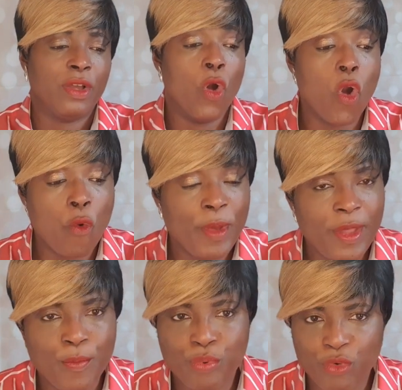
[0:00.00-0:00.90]
home
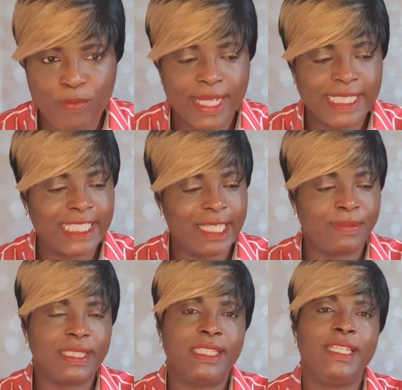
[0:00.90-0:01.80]
improvement
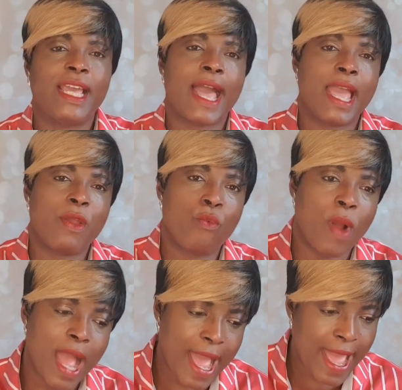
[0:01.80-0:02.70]
tips,
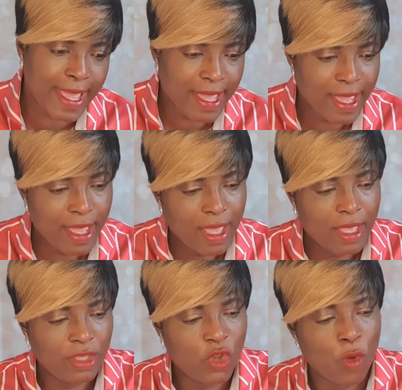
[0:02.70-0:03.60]
DIY,
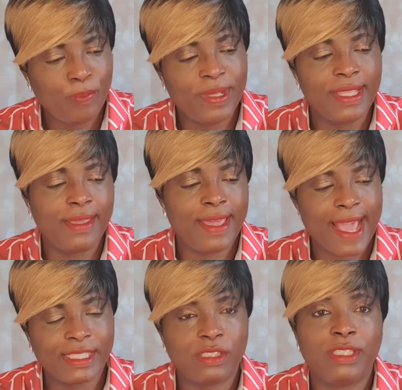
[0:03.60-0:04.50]
the complete
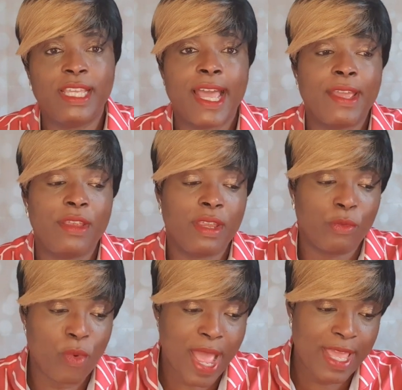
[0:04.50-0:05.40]
guide to
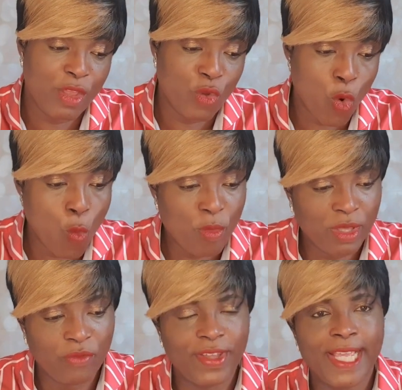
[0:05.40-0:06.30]
DIY home
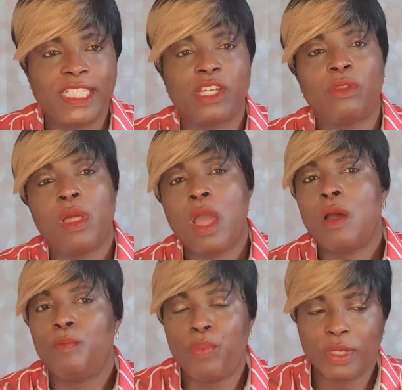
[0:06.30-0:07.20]
renovation,
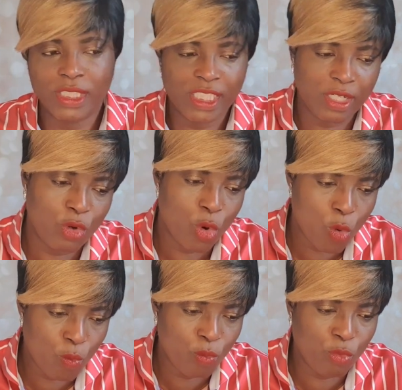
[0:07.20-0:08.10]
budget
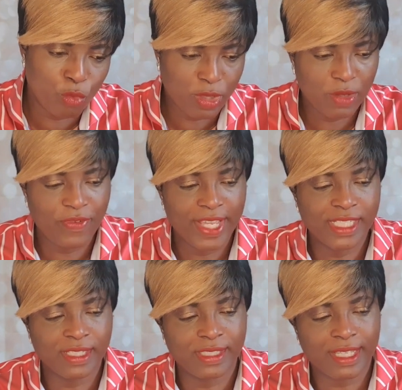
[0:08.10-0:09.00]
home
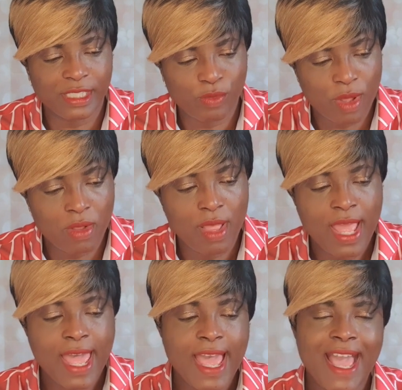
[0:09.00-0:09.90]
renovations as well.
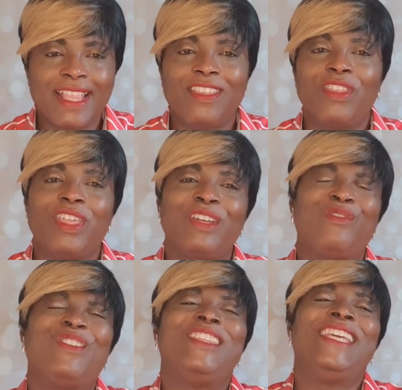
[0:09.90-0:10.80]
And another
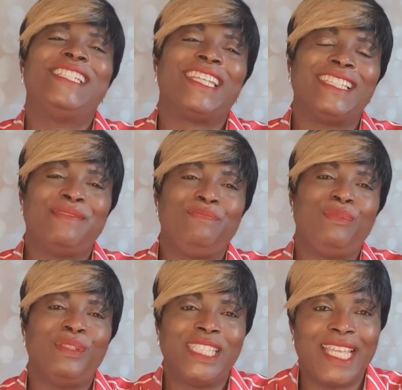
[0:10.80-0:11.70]
good niche is
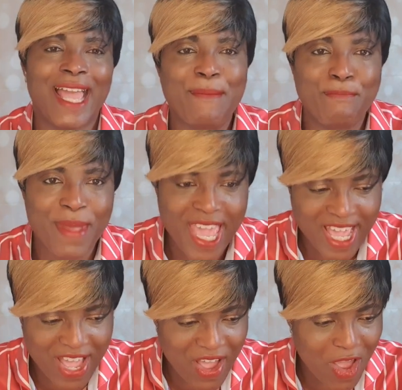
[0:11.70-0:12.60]
beauty and
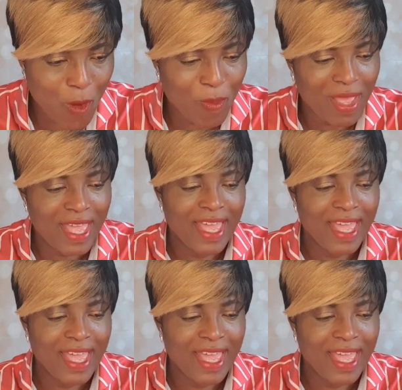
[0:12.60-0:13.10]
makeup.